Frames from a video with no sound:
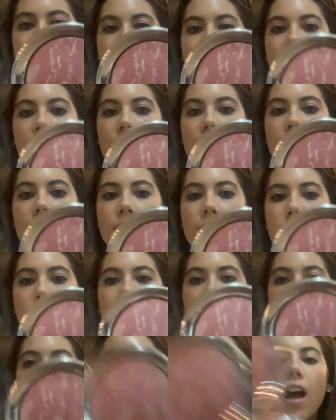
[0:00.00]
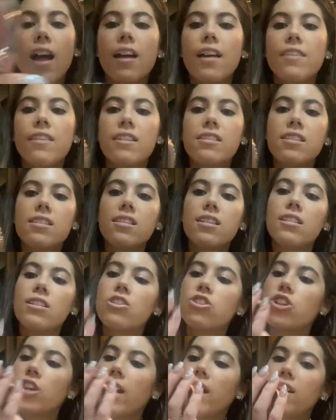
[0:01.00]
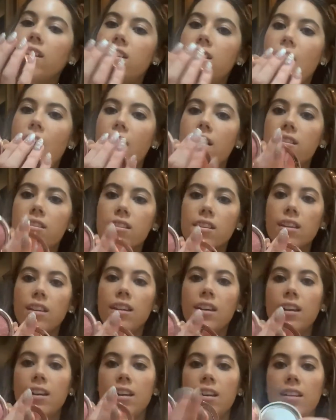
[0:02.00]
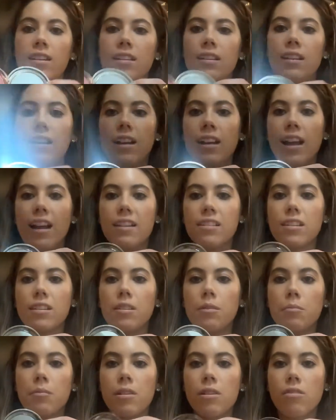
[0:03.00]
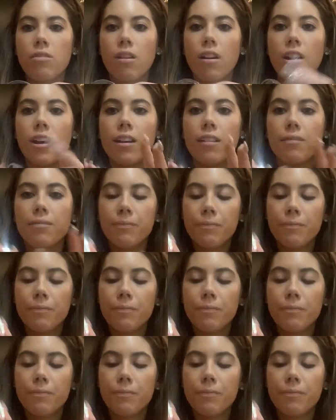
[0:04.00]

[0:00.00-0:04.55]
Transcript: there is, but it's not. And this is in the shade Dusk, and it has a little mirror on it.